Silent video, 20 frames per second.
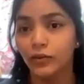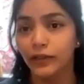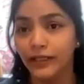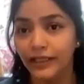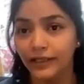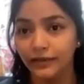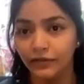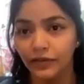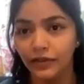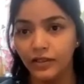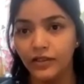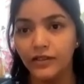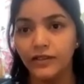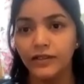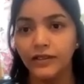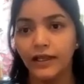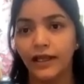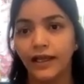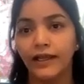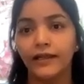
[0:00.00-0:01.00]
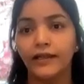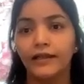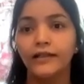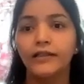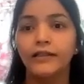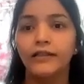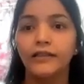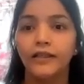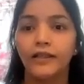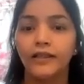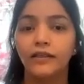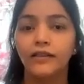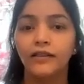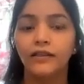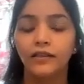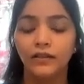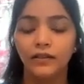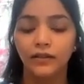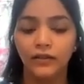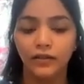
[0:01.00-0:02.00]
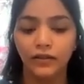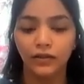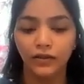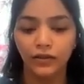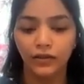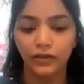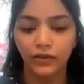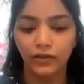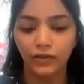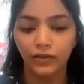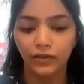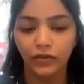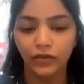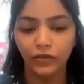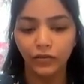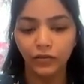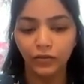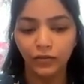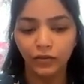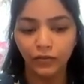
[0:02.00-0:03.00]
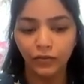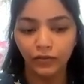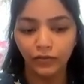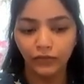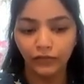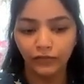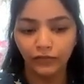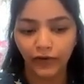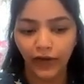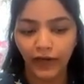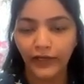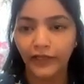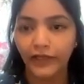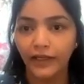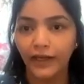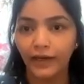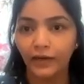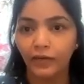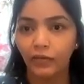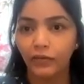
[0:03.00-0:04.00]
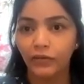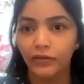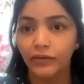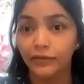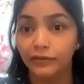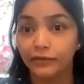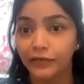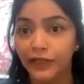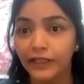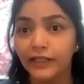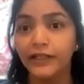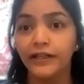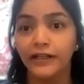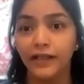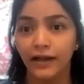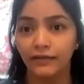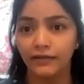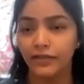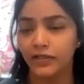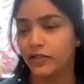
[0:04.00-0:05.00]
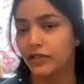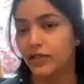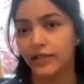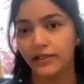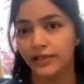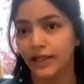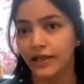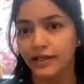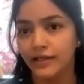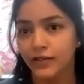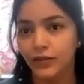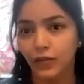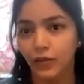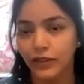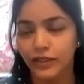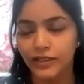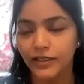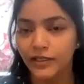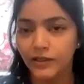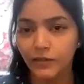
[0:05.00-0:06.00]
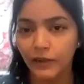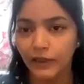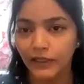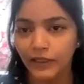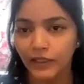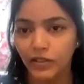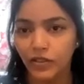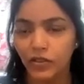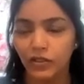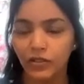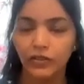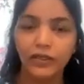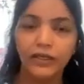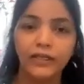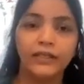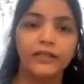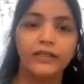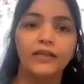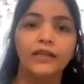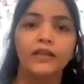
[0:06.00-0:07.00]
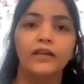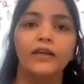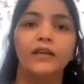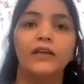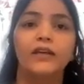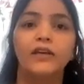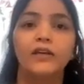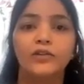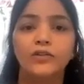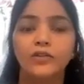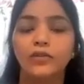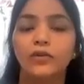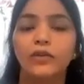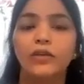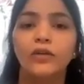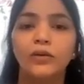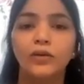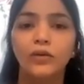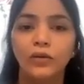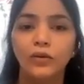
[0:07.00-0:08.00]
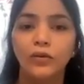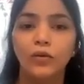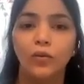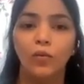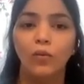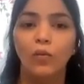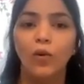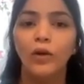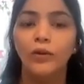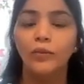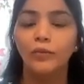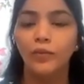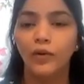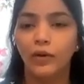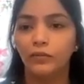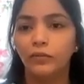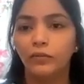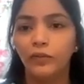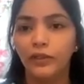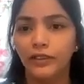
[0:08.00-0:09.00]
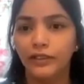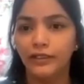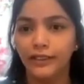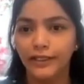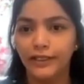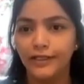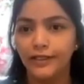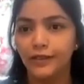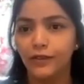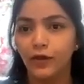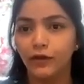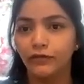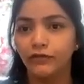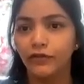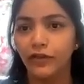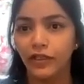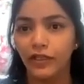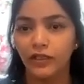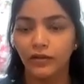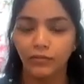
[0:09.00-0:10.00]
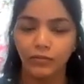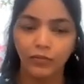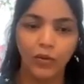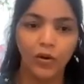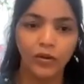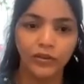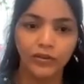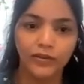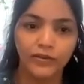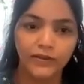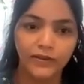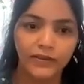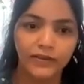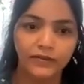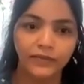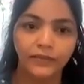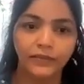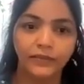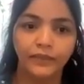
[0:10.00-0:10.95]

events, and then you find out the weighted average. That is what is expectation, right? So here, what probability is of key importance?